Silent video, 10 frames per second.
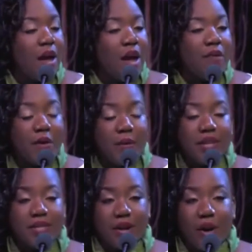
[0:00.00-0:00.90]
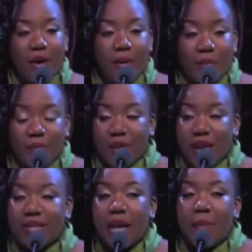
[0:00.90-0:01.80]
A few weeks ago,
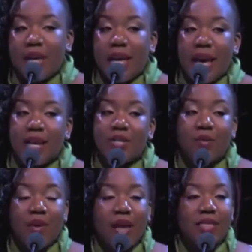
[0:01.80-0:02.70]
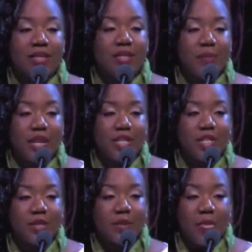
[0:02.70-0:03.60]
as I began to write this
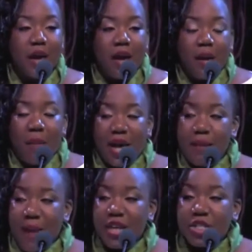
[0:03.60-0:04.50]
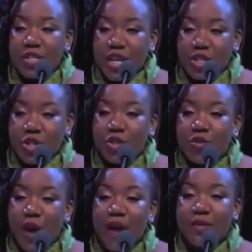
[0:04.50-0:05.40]
speech, my imagination
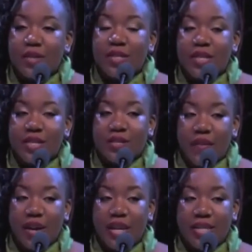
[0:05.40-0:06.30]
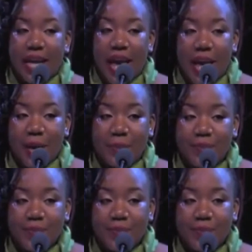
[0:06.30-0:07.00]
traveled to this very day.